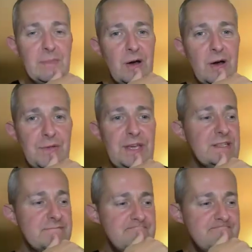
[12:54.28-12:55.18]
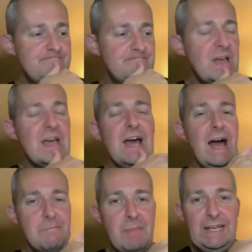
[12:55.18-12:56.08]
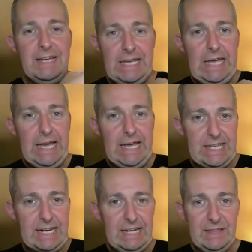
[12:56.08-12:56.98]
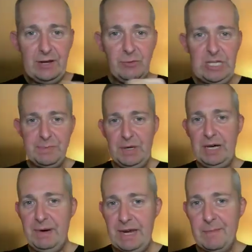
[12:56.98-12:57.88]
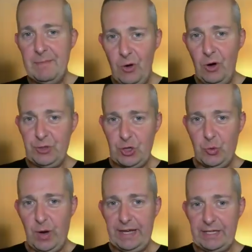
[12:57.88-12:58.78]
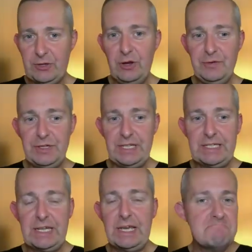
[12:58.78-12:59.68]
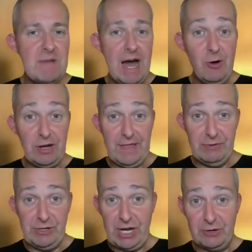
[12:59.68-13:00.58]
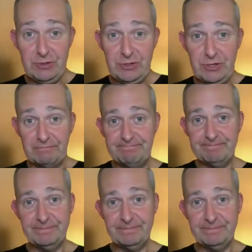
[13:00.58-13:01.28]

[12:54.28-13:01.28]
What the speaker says: someone now thinks, I might hear exactly that whisper, but I'm not quite confident, how can they reach out to you?